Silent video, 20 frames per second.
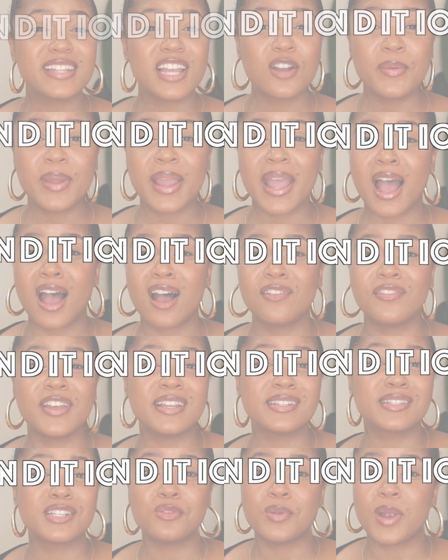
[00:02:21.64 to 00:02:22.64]
thing we have
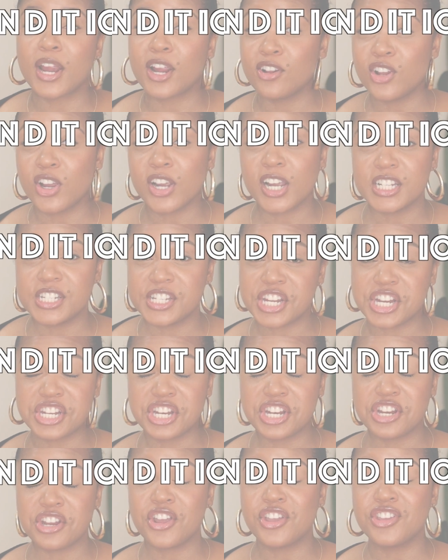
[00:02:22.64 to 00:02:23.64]
is a regular conditioner.